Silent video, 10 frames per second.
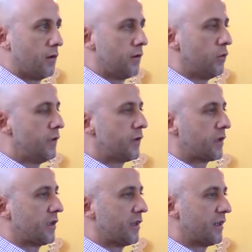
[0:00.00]
So we've
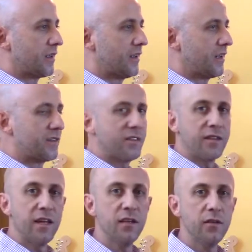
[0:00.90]

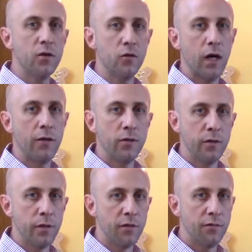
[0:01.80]
extended the arrival to
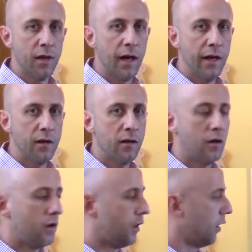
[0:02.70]
B flat,
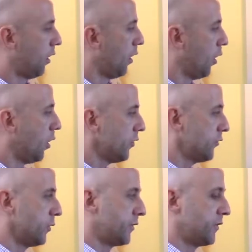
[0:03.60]

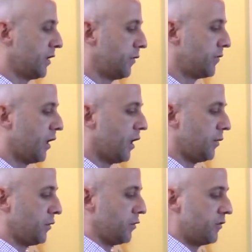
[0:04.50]
also at the same
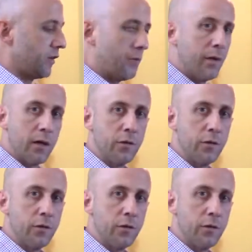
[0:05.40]
time using a pedal